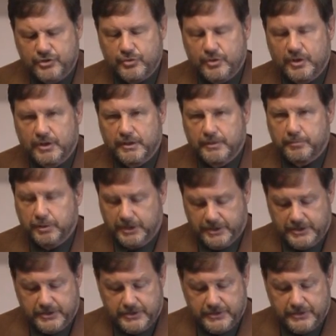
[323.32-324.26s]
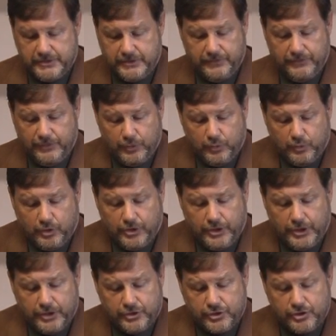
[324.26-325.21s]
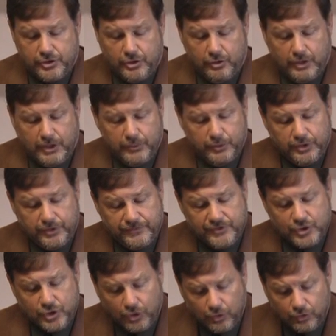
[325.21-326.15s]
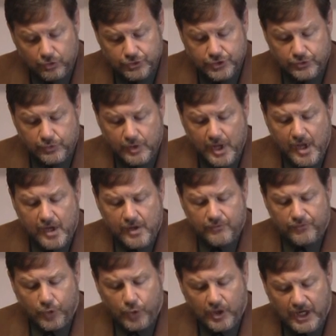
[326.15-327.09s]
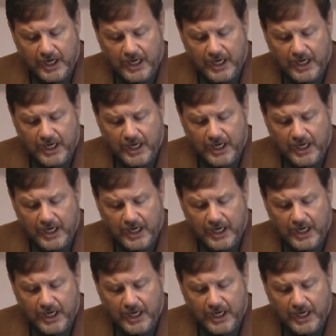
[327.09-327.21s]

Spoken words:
dwelling places. If it were not so, I would have told you. For